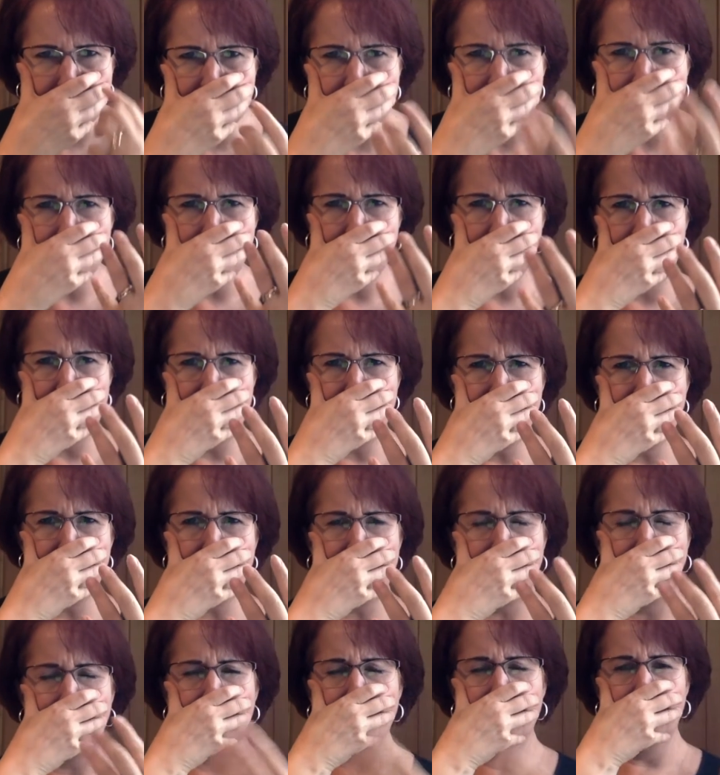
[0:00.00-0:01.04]
Do you find
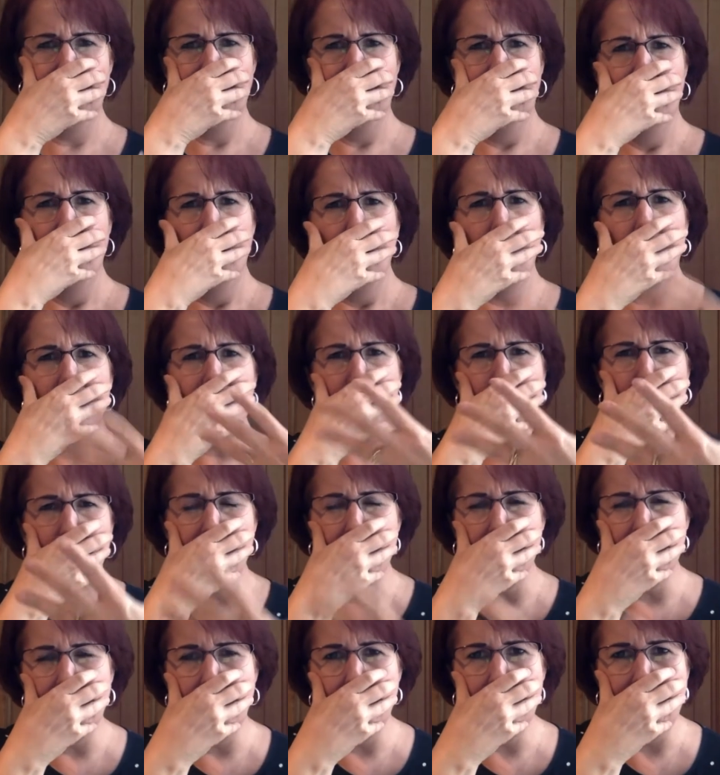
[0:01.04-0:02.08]
yourself when you're
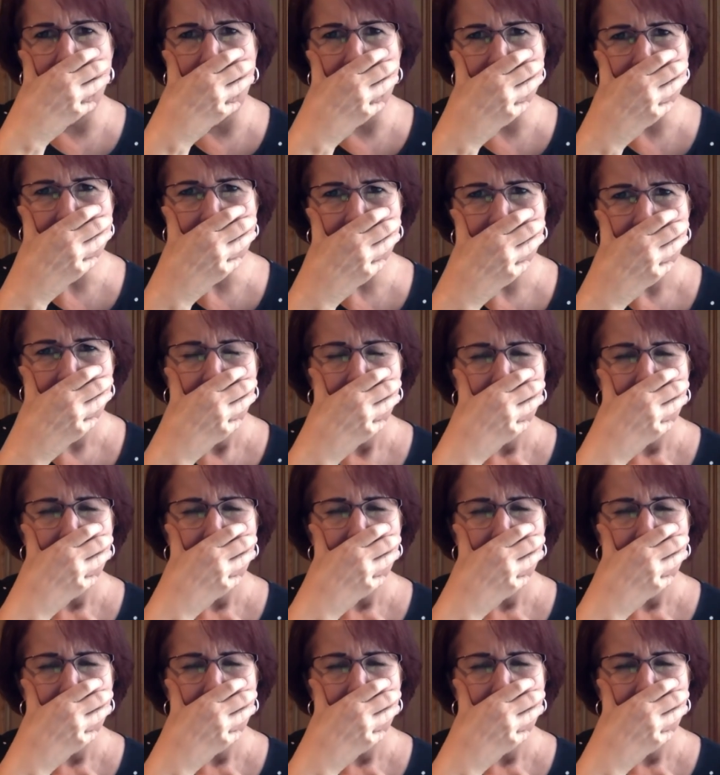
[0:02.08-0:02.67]
wearing a mask,